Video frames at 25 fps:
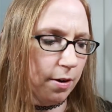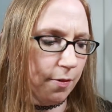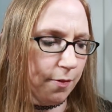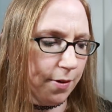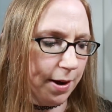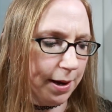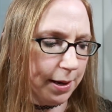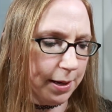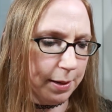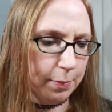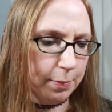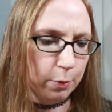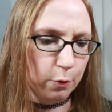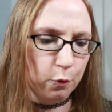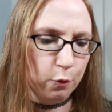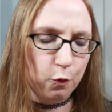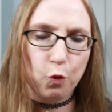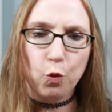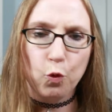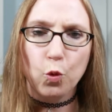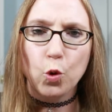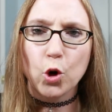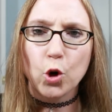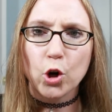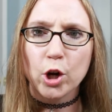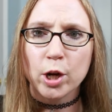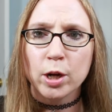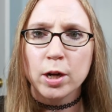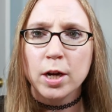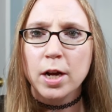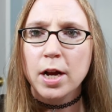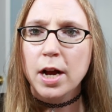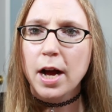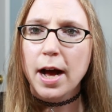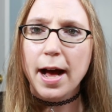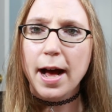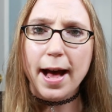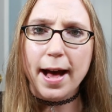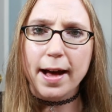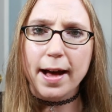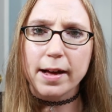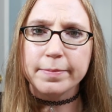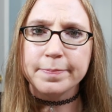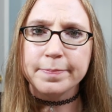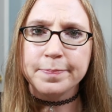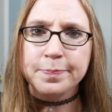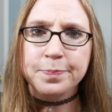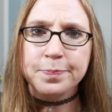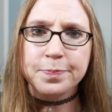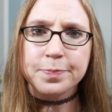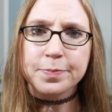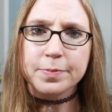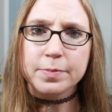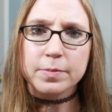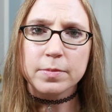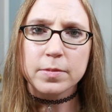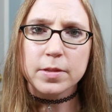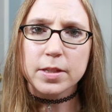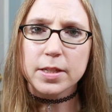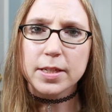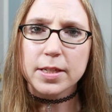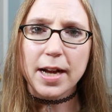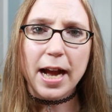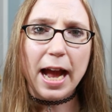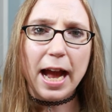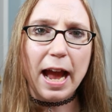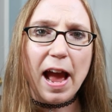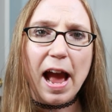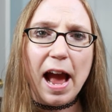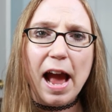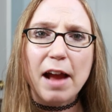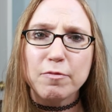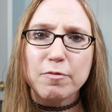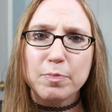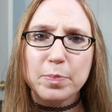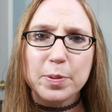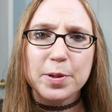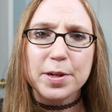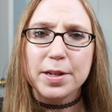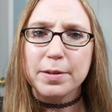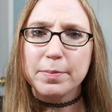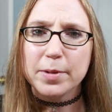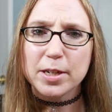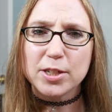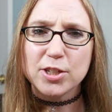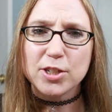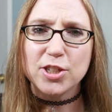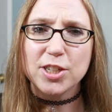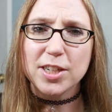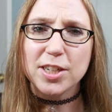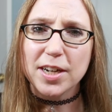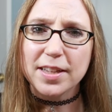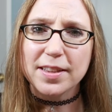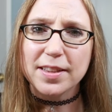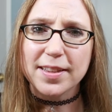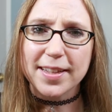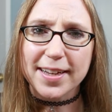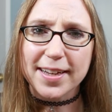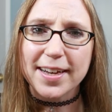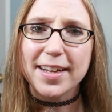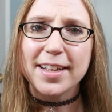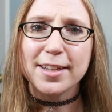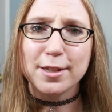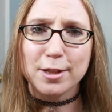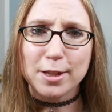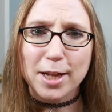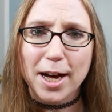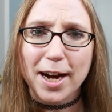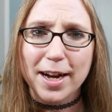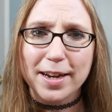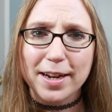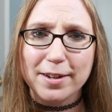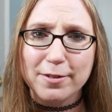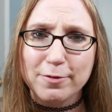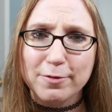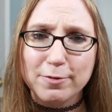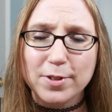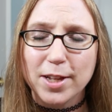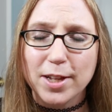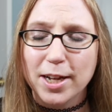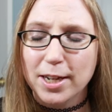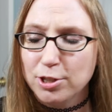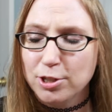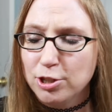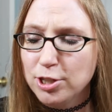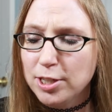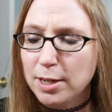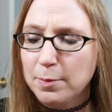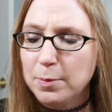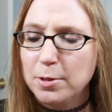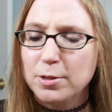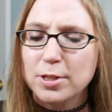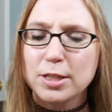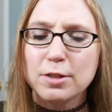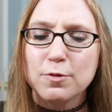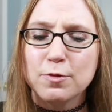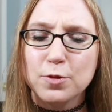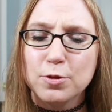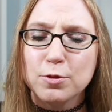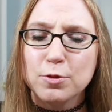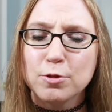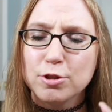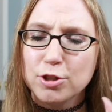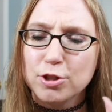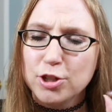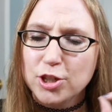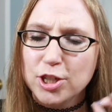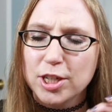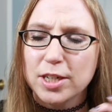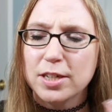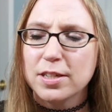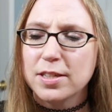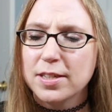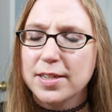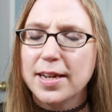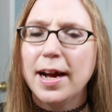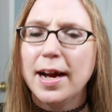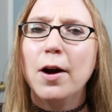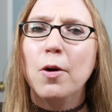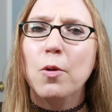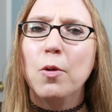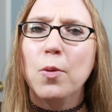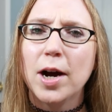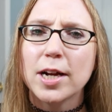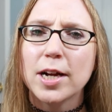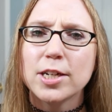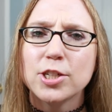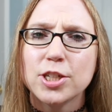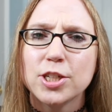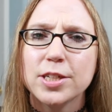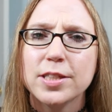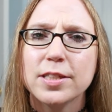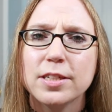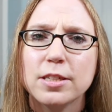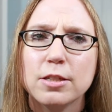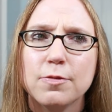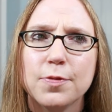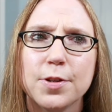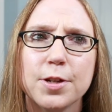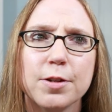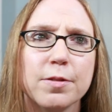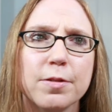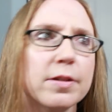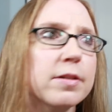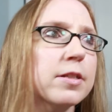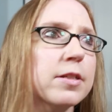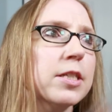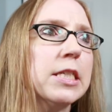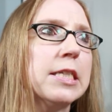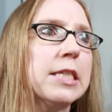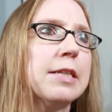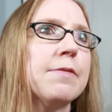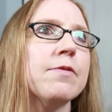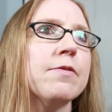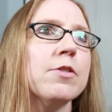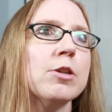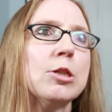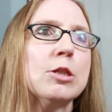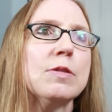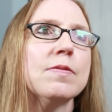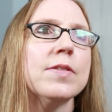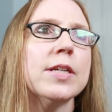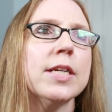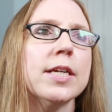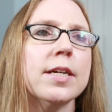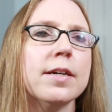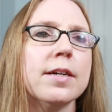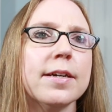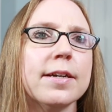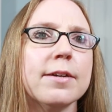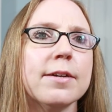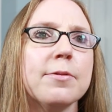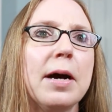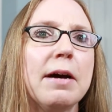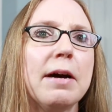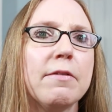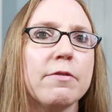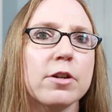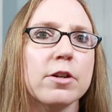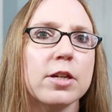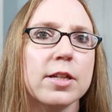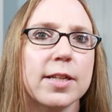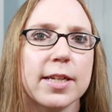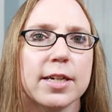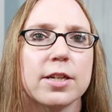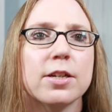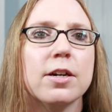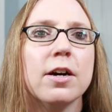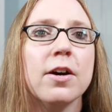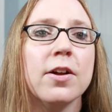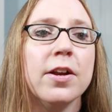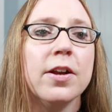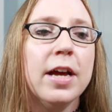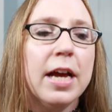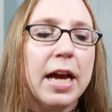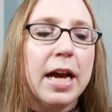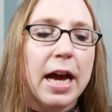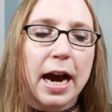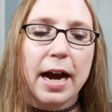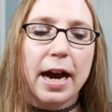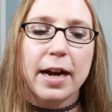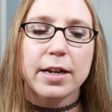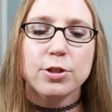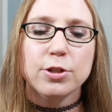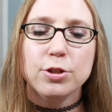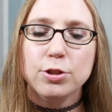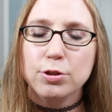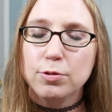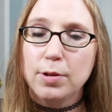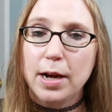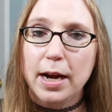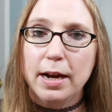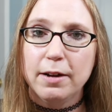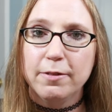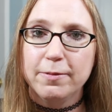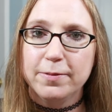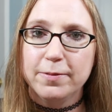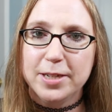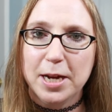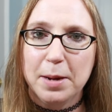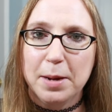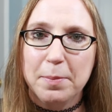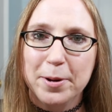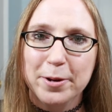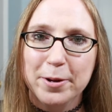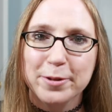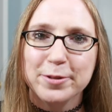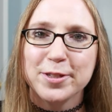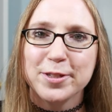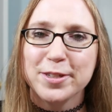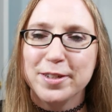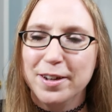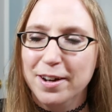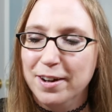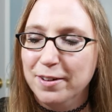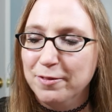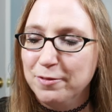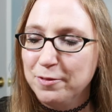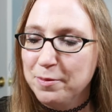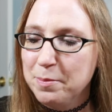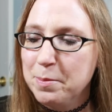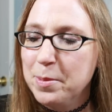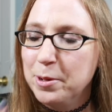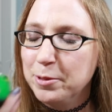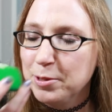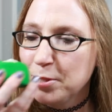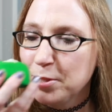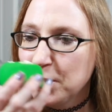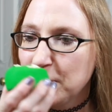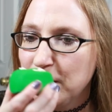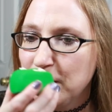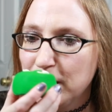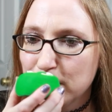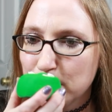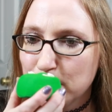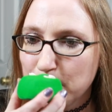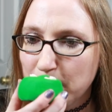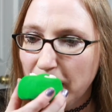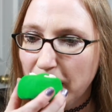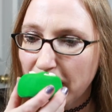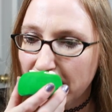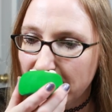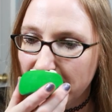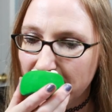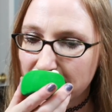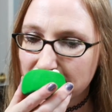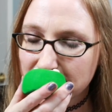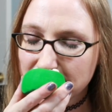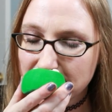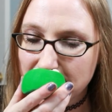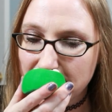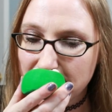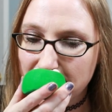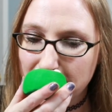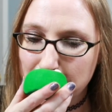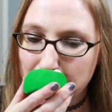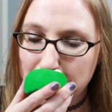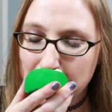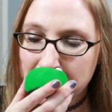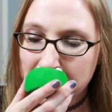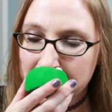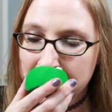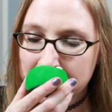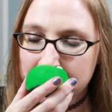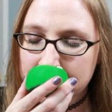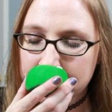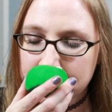already before. Um, I've pretty much done like a lot of Lush demos. If you're just now watching this video, like this is the first video you ever clicked on, I do have demos of most Lush products up